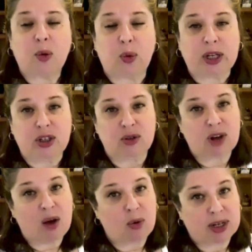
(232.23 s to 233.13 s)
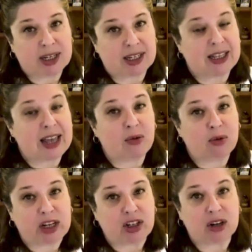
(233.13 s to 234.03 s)
We do not want to see that
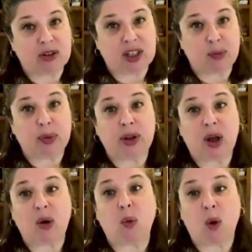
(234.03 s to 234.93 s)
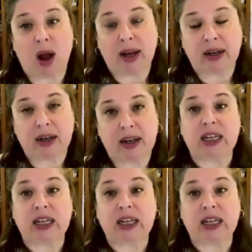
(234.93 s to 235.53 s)
ratio dip below 1.